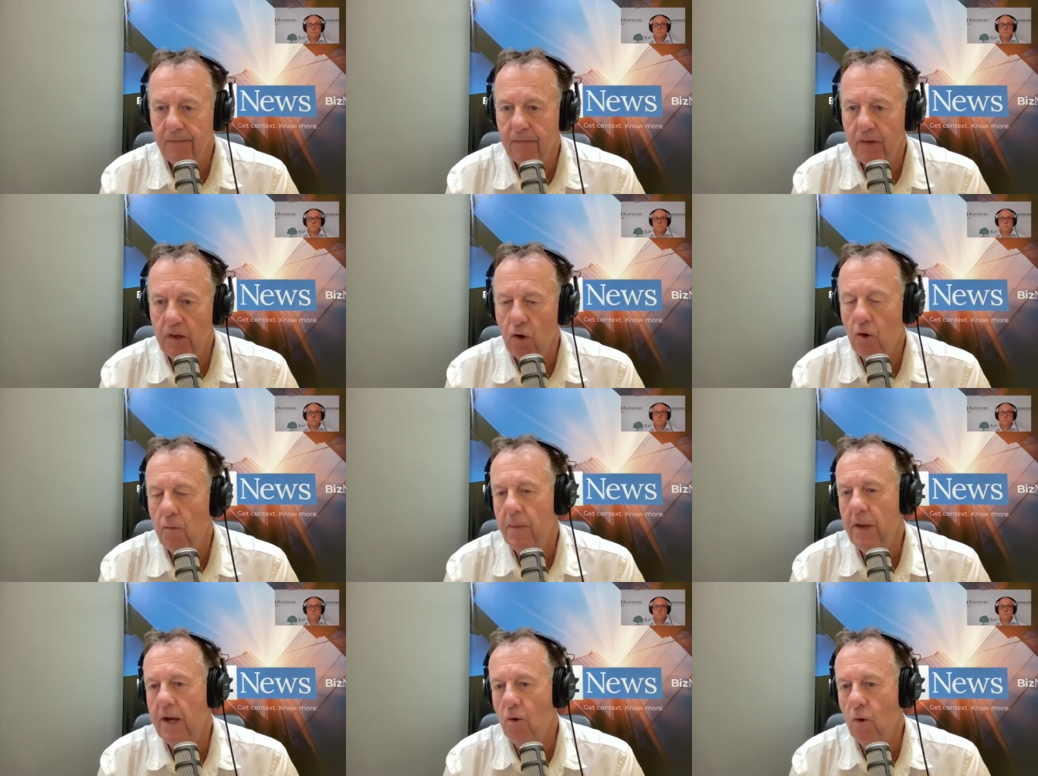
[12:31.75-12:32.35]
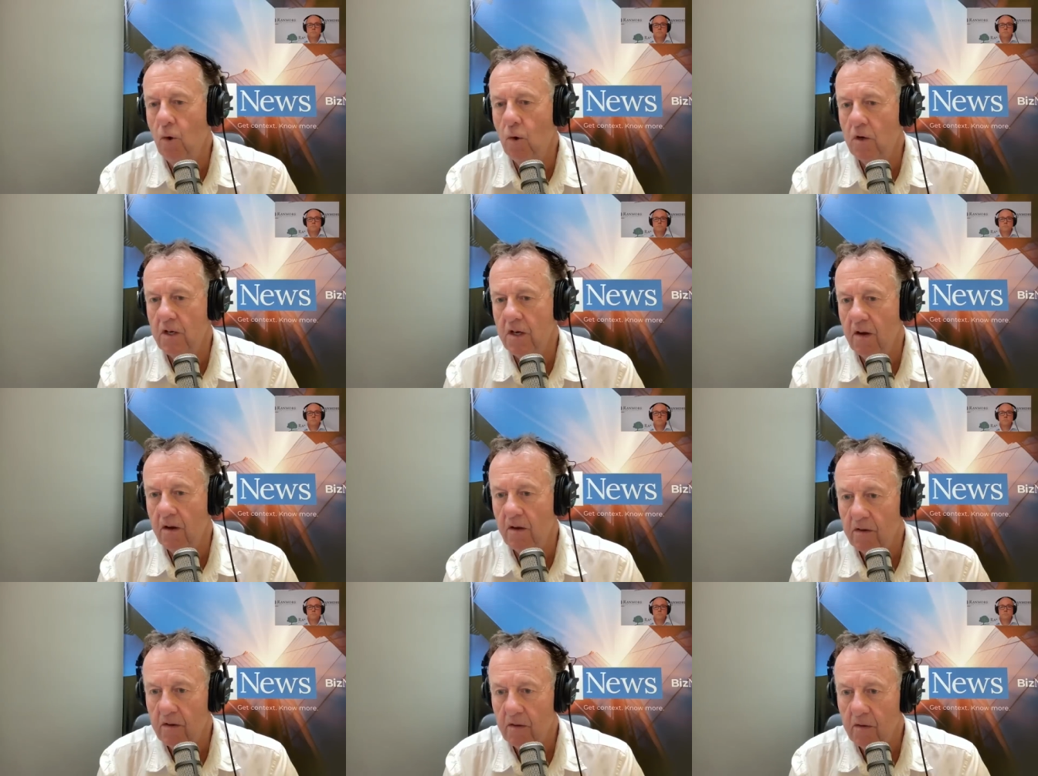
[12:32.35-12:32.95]
European
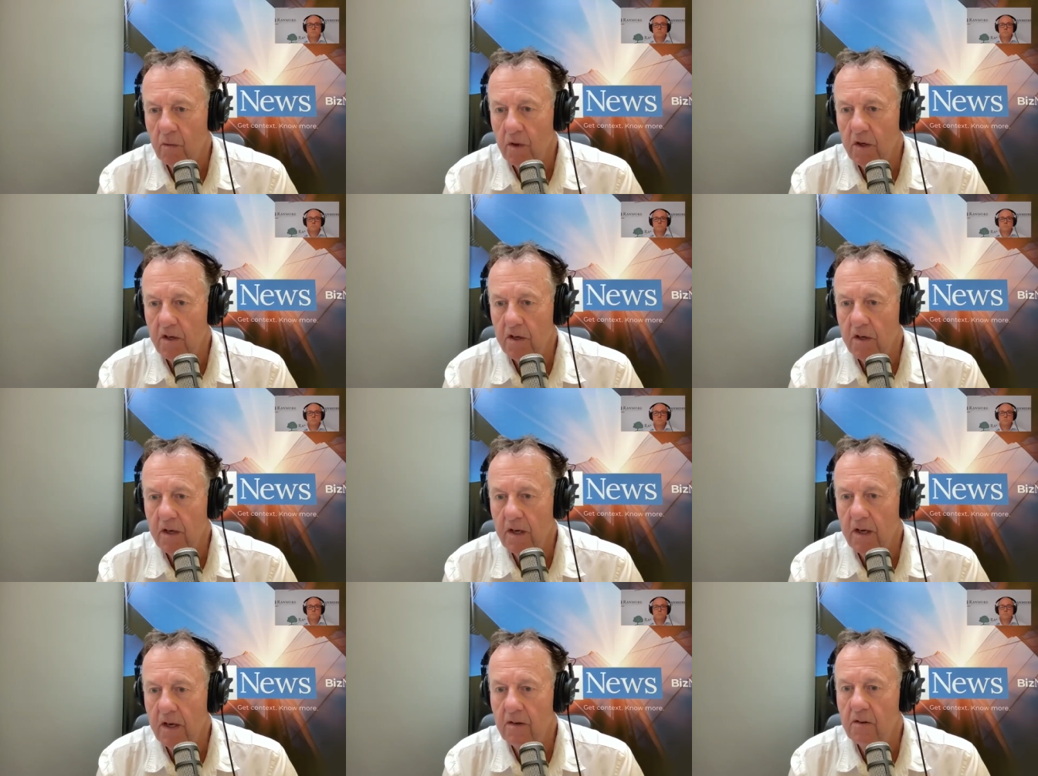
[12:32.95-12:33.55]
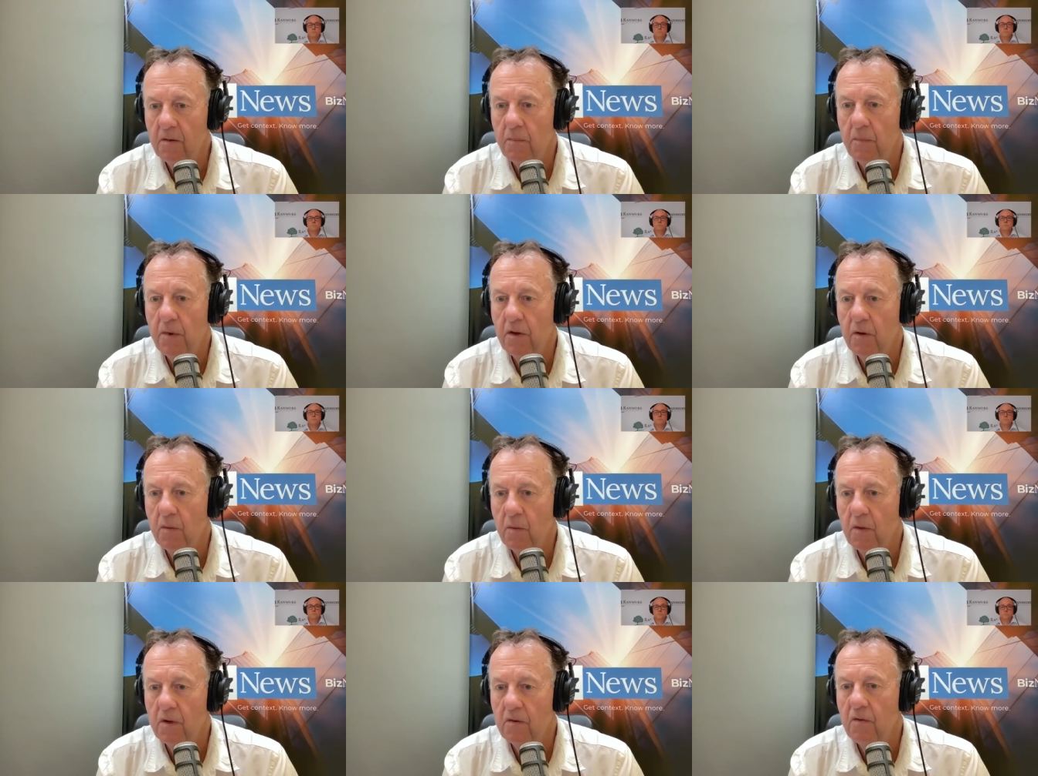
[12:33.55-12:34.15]
autos, which in his
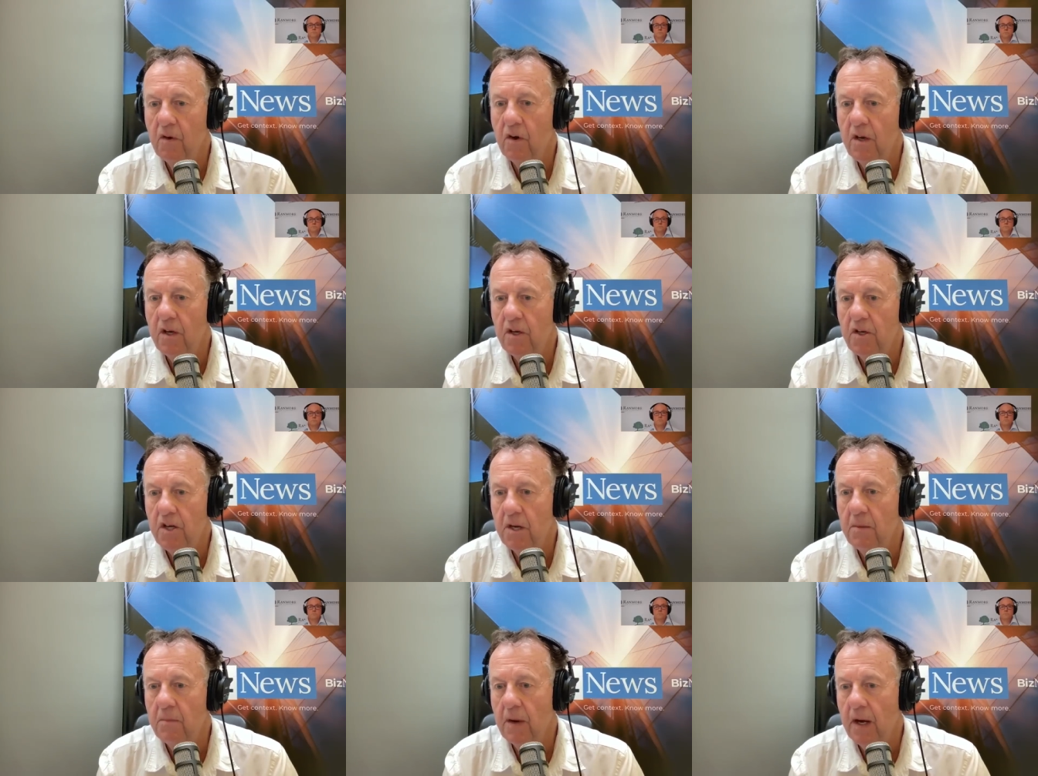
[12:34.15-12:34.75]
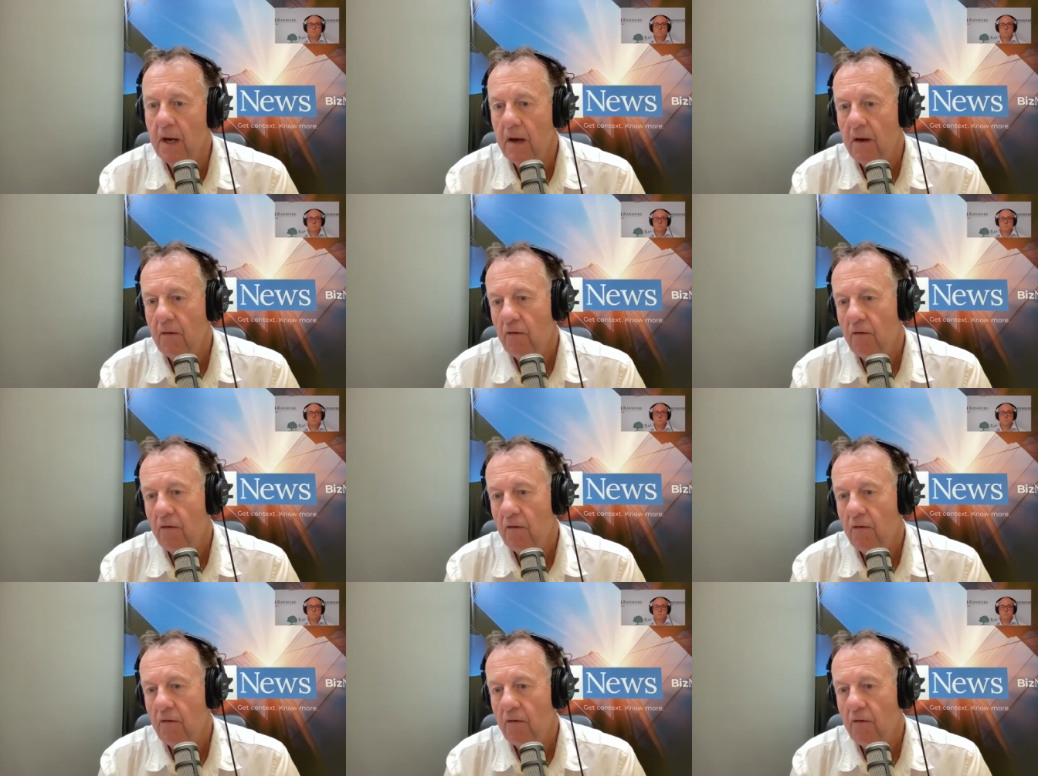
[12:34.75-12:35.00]
opinion is very cheap.